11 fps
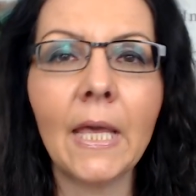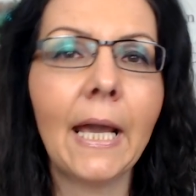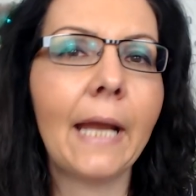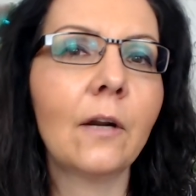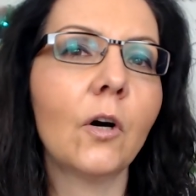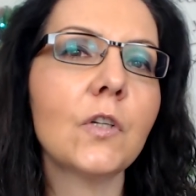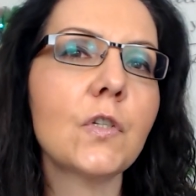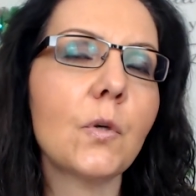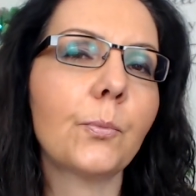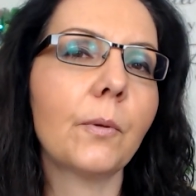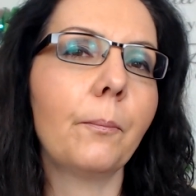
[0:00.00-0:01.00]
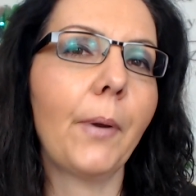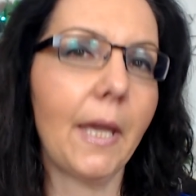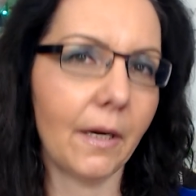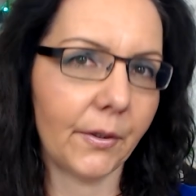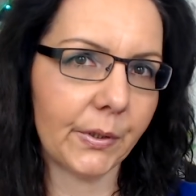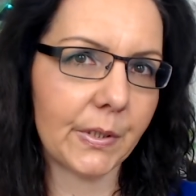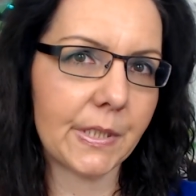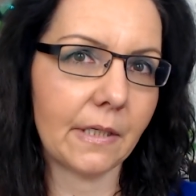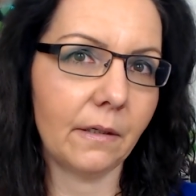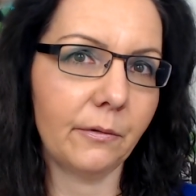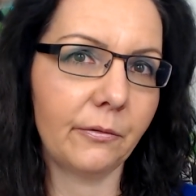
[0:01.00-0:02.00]
And also prepare
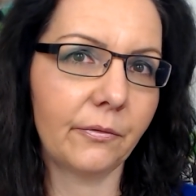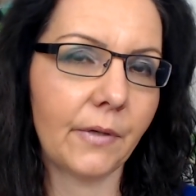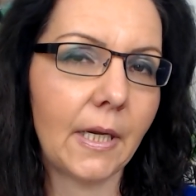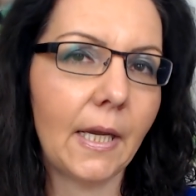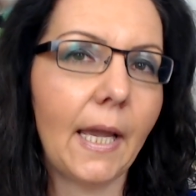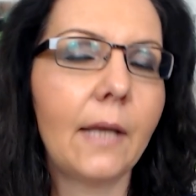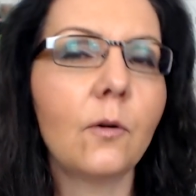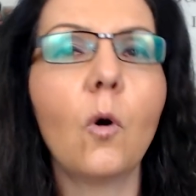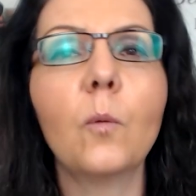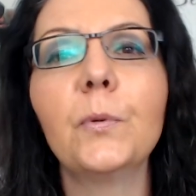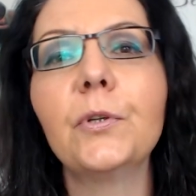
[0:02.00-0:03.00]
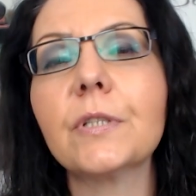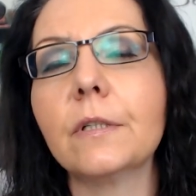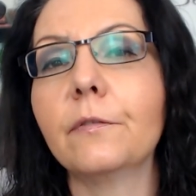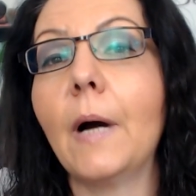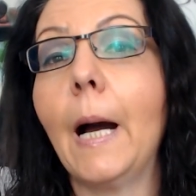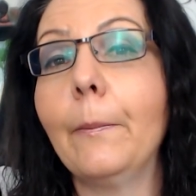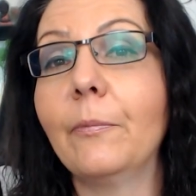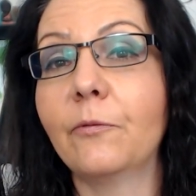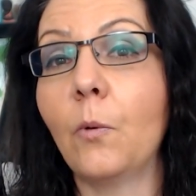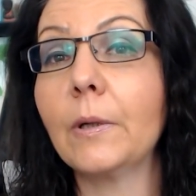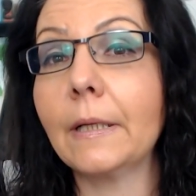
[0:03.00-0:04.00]
yourself and open yourself up
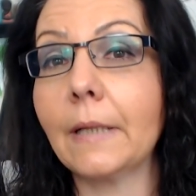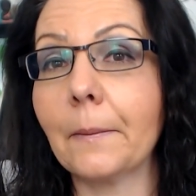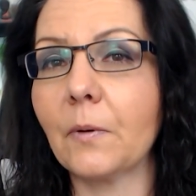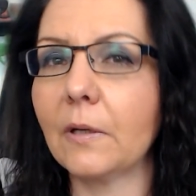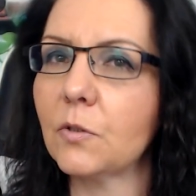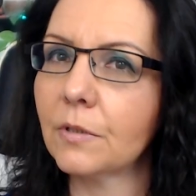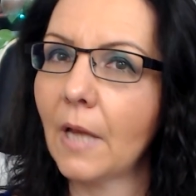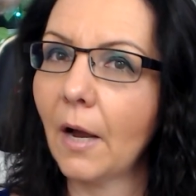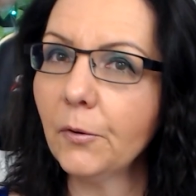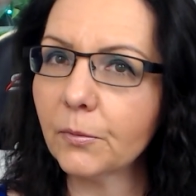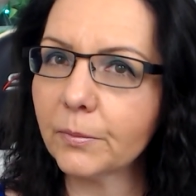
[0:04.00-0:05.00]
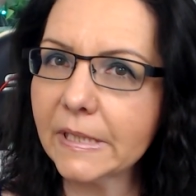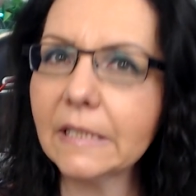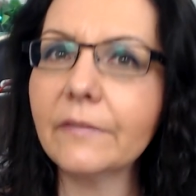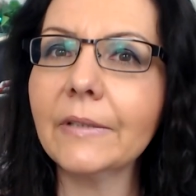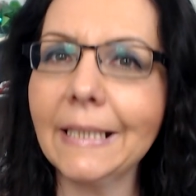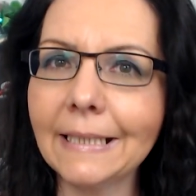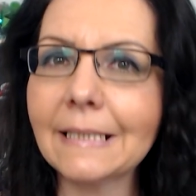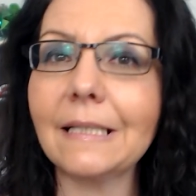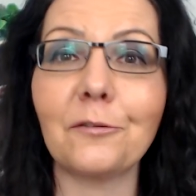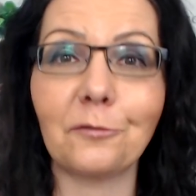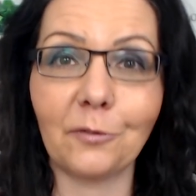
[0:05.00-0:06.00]
for that upgrade. So now you're receiving the
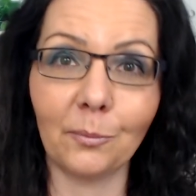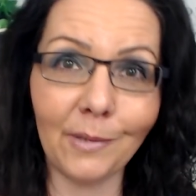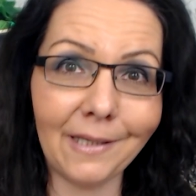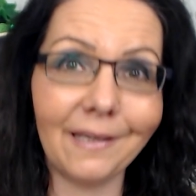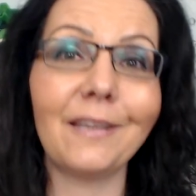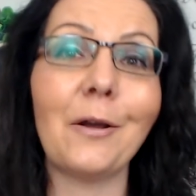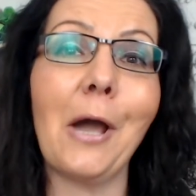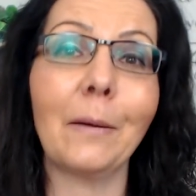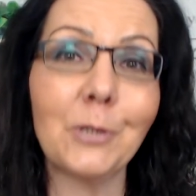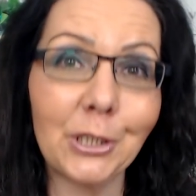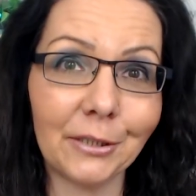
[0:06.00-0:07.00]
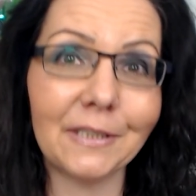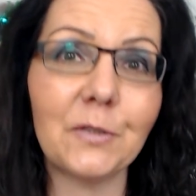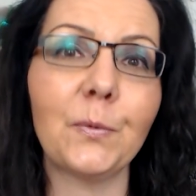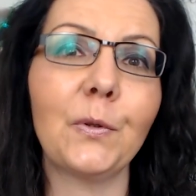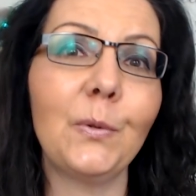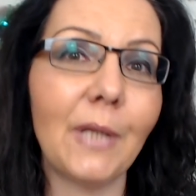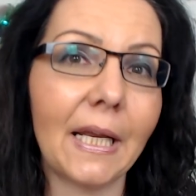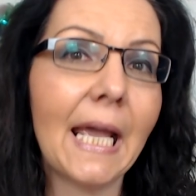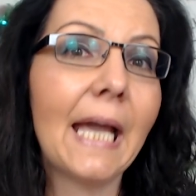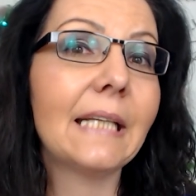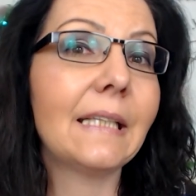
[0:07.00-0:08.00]
insights from me. I'm sharing this with you, that
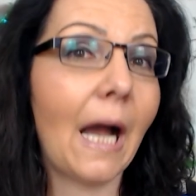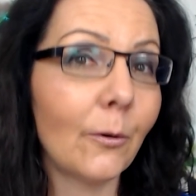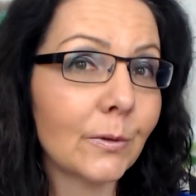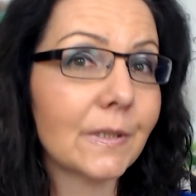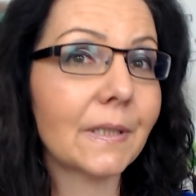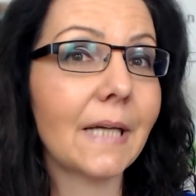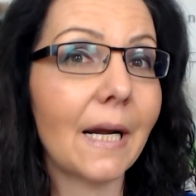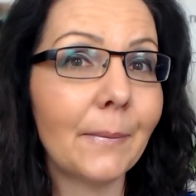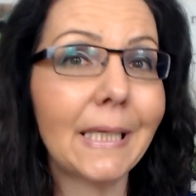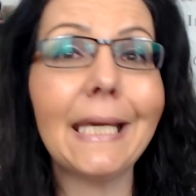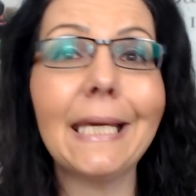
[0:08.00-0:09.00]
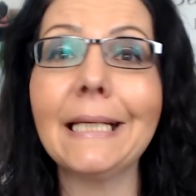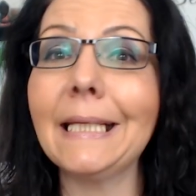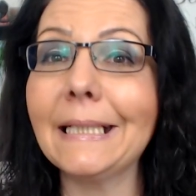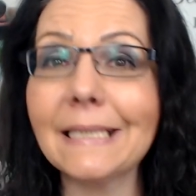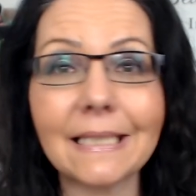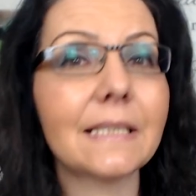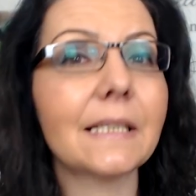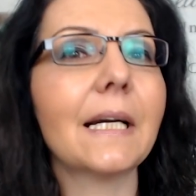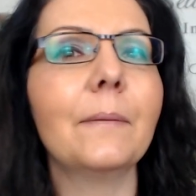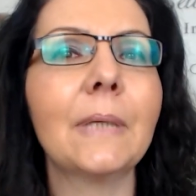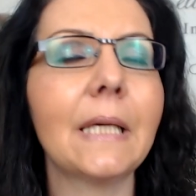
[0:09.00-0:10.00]
downloads are coming in, insights are
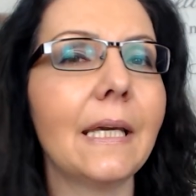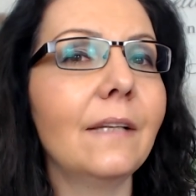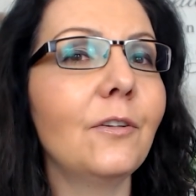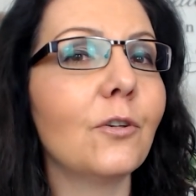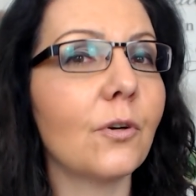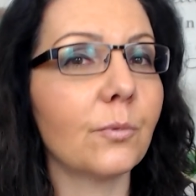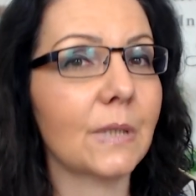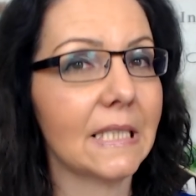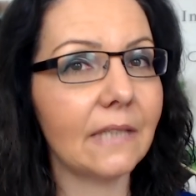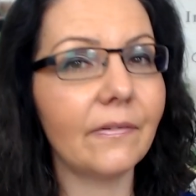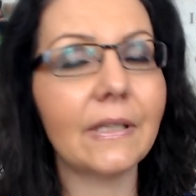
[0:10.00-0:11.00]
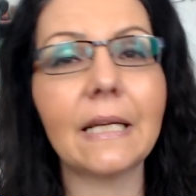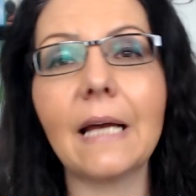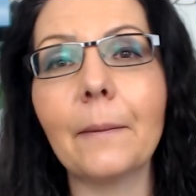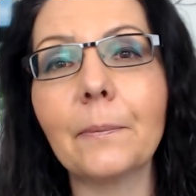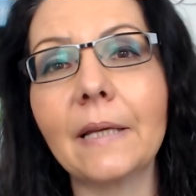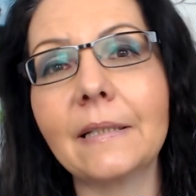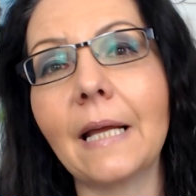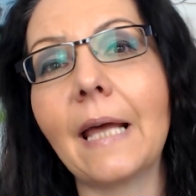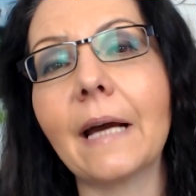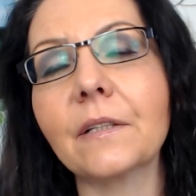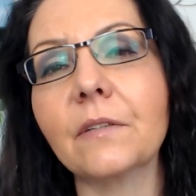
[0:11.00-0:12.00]
coming in. You're receiving that up at that
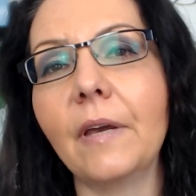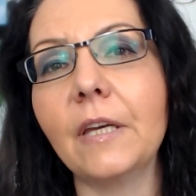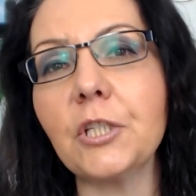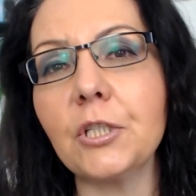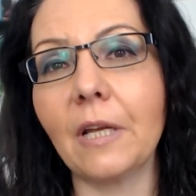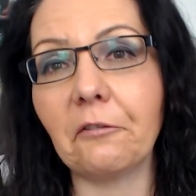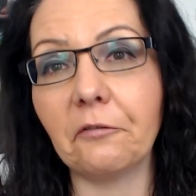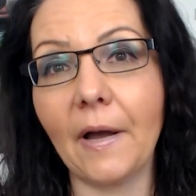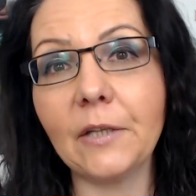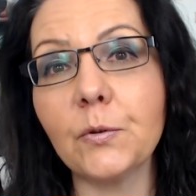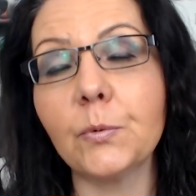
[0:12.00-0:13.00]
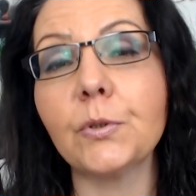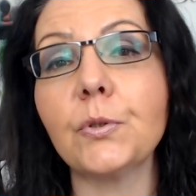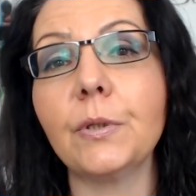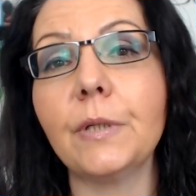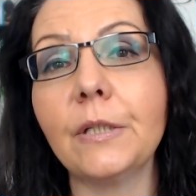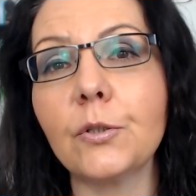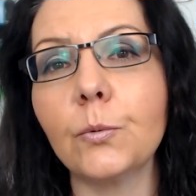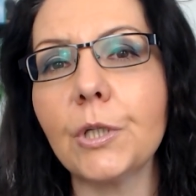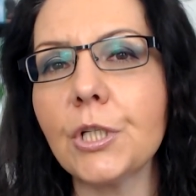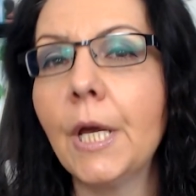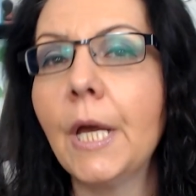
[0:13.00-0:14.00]
activation, that fine tuning to your
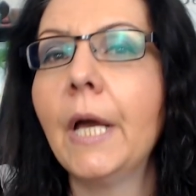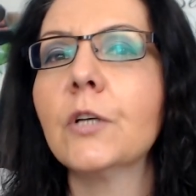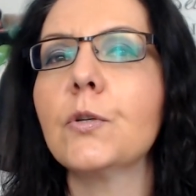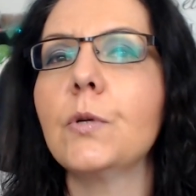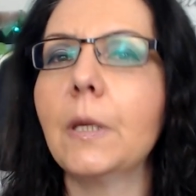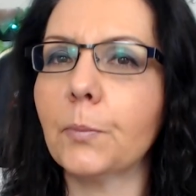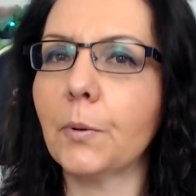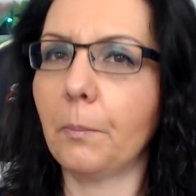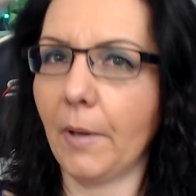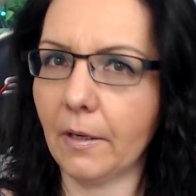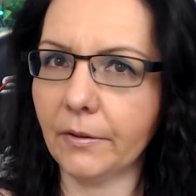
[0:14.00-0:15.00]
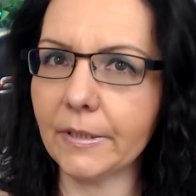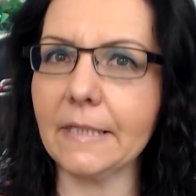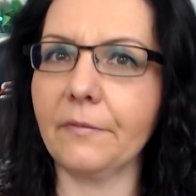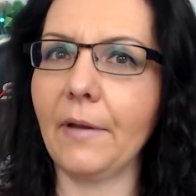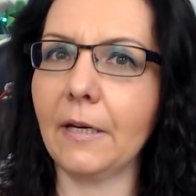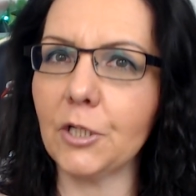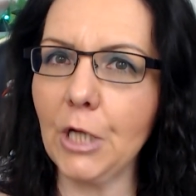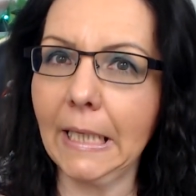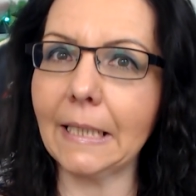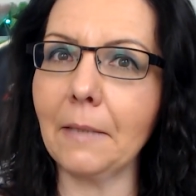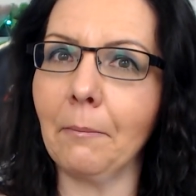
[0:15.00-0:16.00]
intuition. So you can prepare yourself
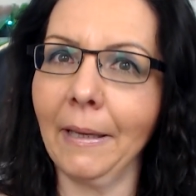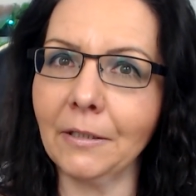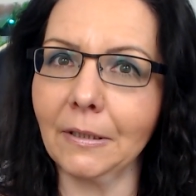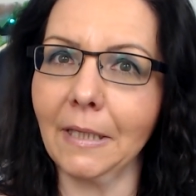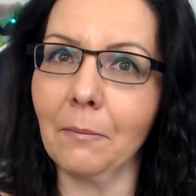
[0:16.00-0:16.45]
energetically, mentally,